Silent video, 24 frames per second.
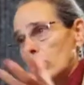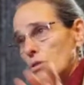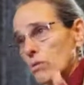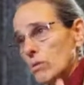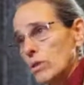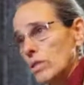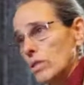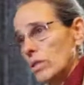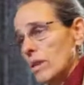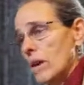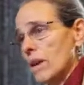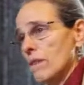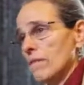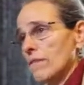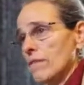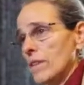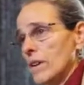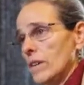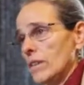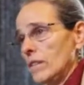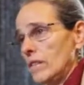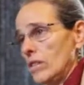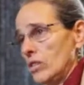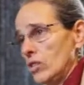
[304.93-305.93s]
to a set of
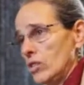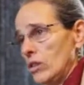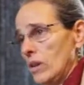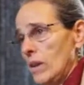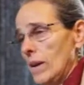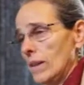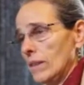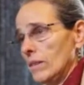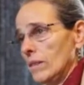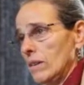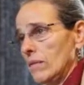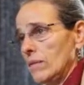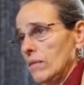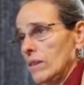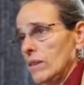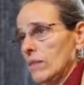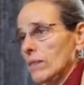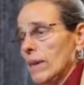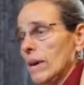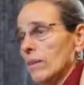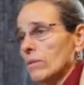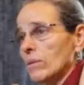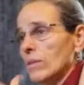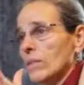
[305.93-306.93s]
additional activities
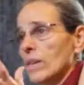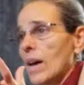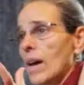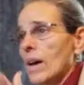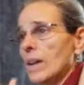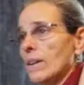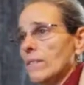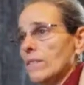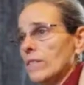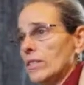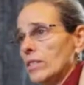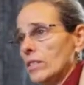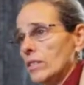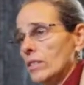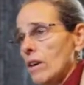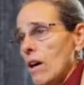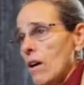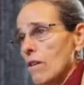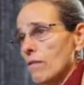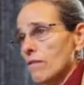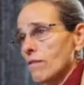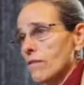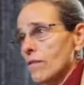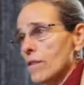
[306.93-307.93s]
outside of
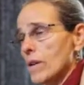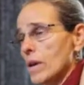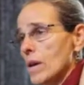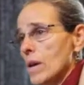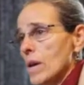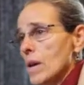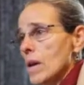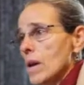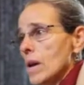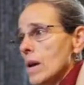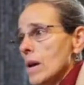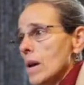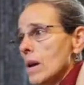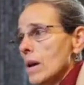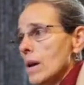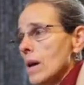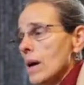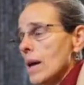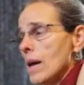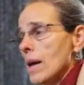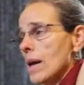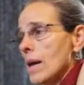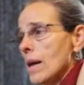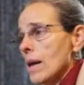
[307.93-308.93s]
itself.
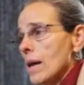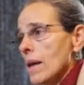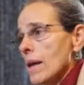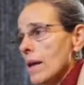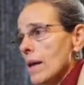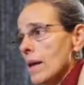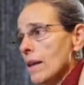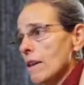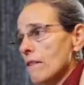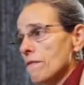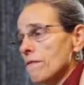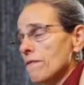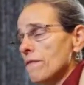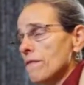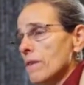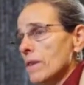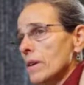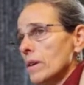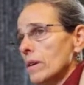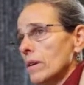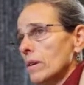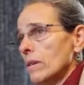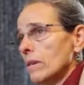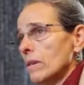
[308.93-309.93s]

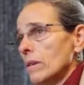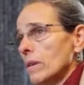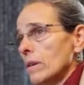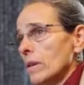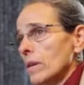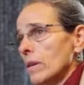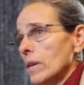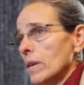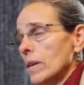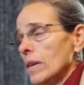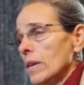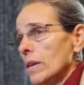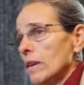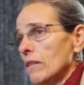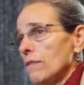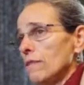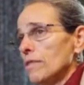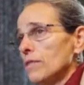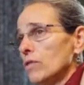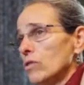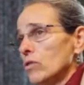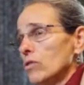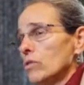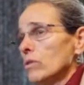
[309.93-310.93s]
If
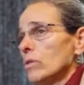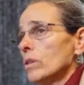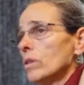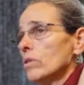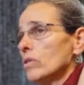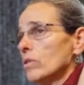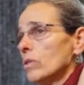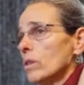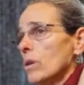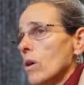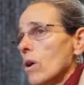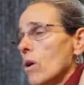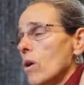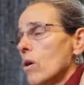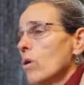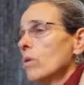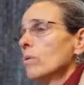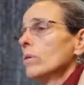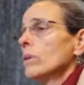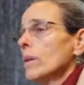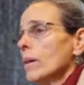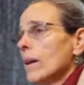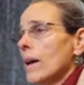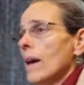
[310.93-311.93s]
students
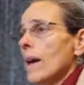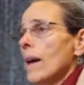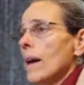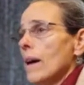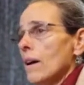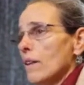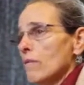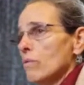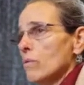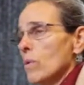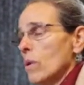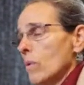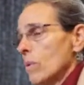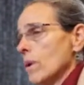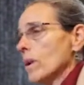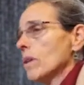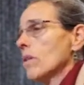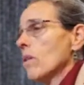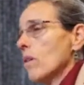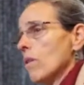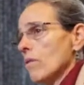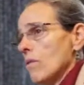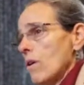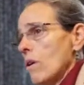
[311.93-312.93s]
only have what we
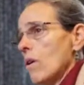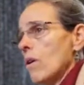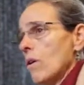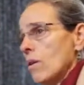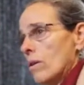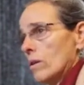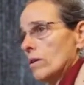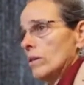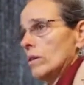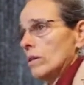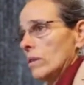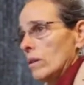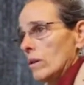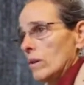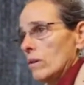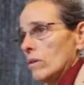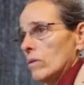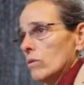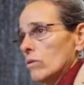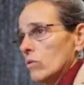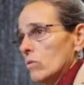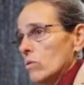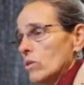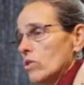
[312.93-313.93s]
call the hard
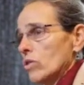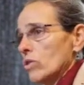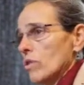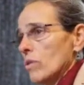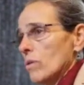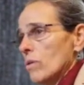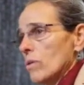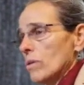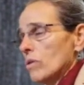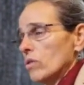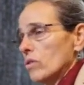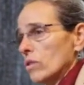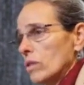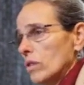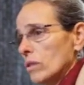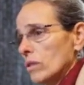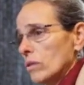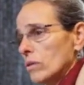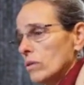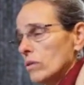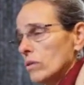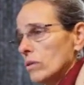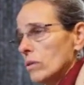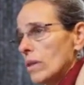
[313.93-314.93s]
skills, which are the
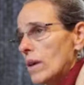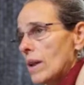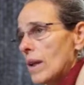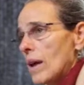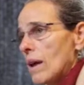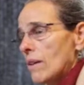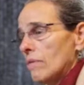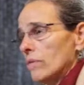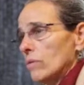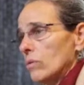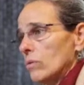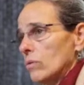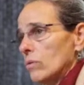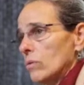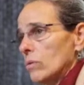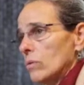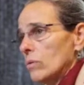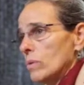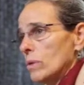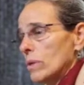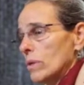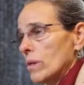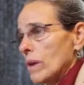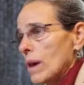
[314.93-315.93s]
skills that have to do
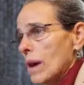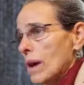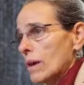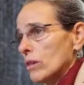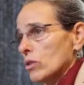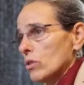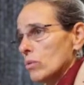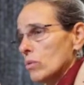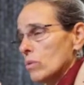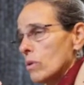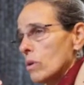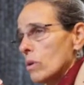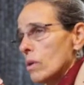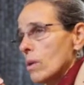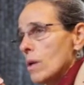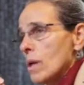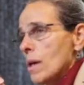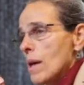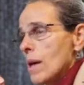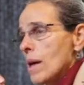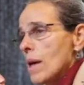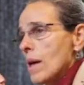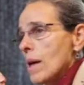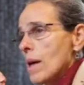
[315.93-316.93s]
with the actual
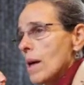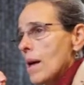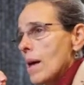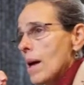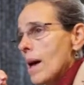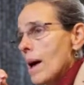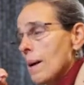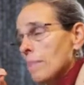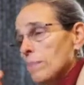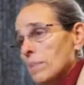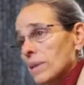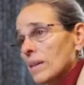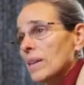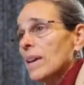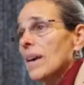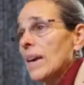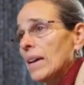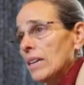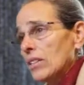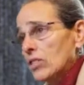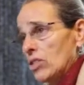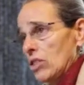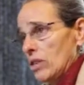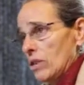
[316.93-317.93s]

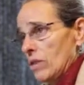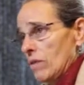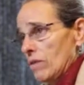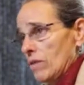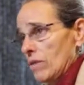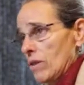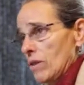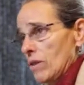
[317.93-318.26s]
application of the